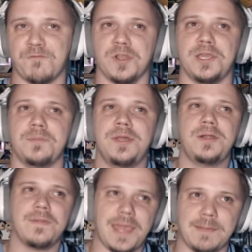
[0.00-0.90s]
for him.
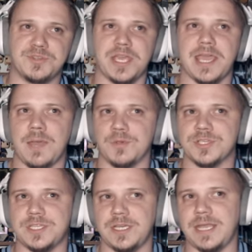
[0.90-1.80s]
MJ
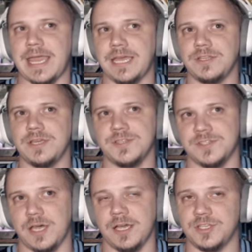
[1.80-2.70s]
Emerson and